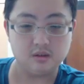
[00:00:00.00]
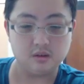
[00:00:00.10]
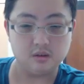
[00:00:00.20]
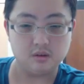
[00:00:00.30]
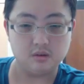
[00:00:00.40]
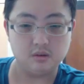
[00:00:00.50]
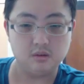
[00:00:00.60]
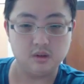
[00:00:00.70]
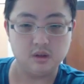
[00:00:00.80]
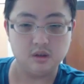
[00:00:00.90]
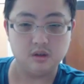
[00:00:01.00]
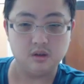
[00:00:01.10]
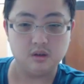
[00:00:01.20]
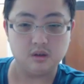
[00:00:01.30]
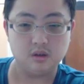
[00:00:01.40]
So
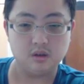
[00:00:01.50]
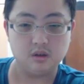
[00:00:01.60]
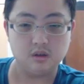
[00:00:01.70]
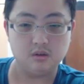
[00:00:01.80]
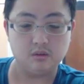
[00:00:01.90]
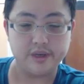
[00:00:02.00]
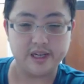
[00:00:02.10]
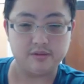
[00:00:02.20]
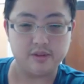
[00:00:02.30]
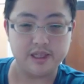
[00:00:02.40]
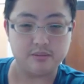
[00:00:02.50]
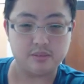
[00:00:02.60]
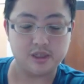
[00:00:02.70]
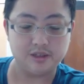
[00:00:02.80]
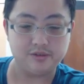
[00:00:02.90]
we have
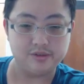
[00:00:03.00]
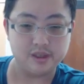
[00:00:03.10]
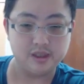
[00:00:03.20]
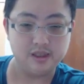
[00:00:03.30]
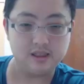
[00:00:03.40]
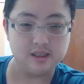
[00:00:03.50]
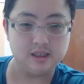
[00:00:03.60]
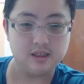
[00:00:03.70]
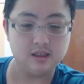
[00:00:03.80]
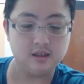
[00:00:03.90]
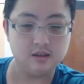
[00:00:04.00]
net profit.